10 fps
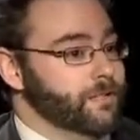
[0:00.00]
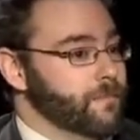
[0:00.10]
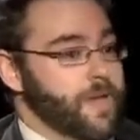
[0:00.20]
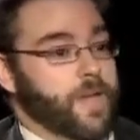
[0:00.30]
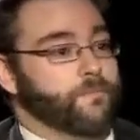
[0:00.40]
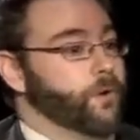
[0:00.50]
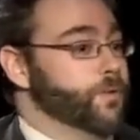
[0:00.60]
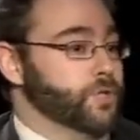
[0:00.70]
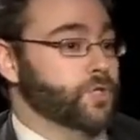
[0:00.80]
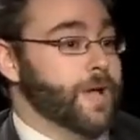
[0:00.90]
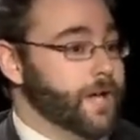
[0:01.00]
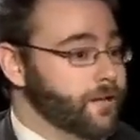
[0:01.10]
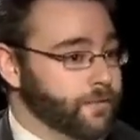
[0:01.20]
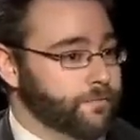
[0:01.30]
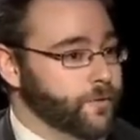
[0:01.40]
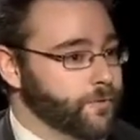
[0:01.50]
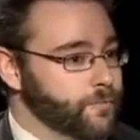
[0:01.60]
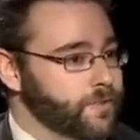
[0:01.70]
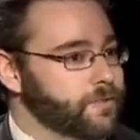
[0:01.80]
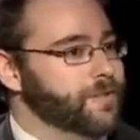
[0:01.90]
to like make up for all those Dracula
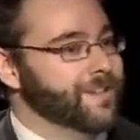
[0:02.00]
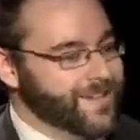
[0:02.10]
films.